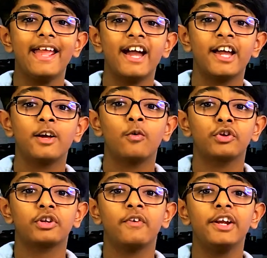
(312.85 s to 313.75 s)
AI
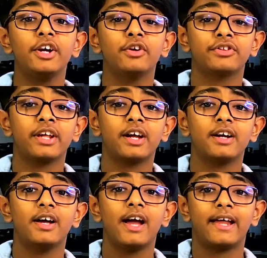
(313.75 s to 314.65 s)
was created to
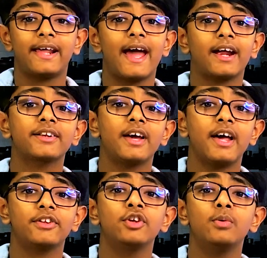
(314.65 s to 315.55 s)
think and act
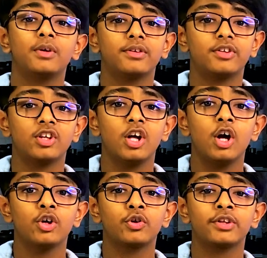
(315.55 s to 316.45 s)
as humans
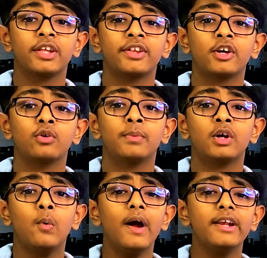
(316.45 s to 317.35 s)
so that they could
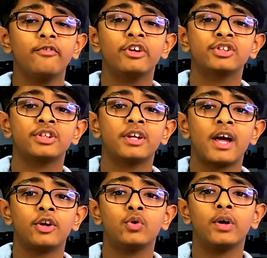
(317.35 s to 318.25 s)
be quite efficient
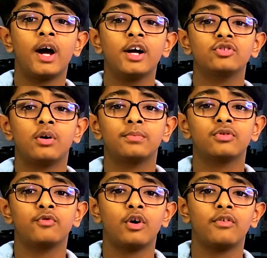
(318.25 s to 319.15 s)
at doing our
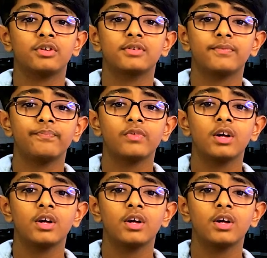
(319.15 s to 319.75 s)
jobs for us.